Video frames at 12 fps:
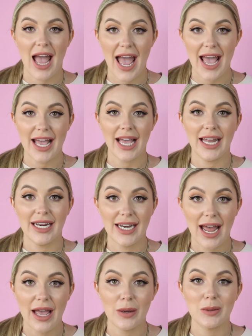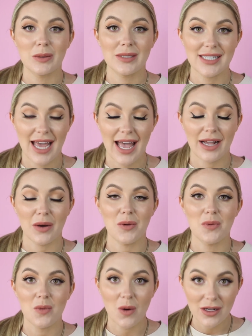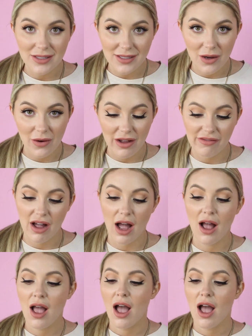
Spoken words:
a nail tech whatsoever.